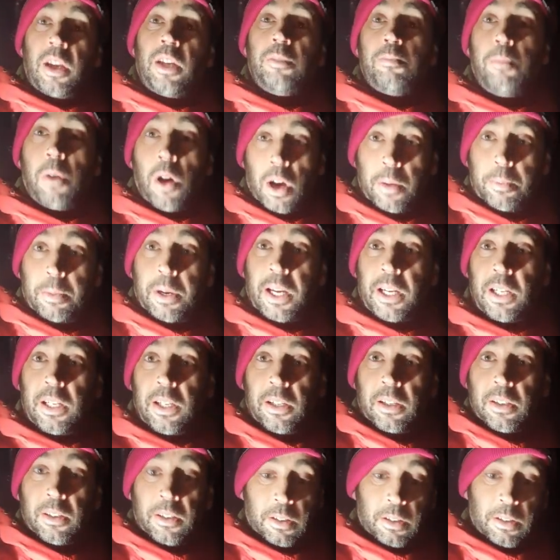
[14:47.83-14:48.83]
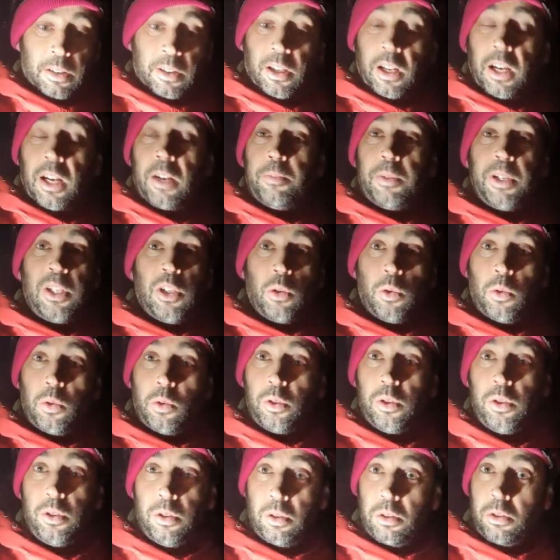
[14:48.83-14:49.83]
It's my opinion, don't have to be
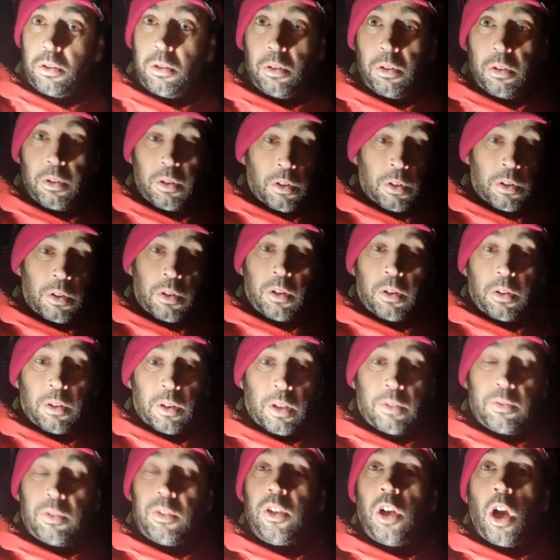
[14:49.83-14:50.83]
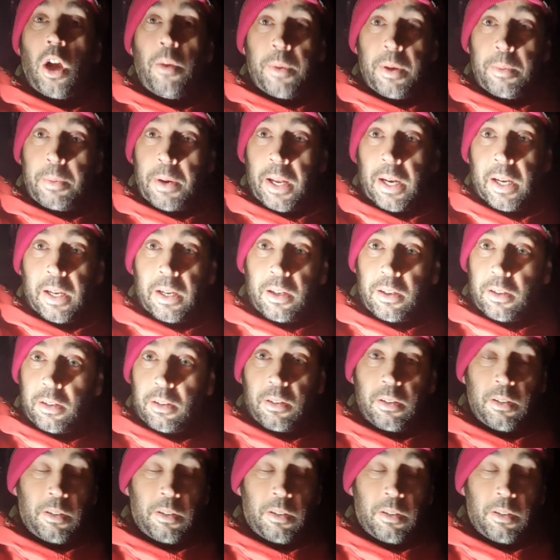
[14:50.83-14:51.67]
yours. Go at me about it.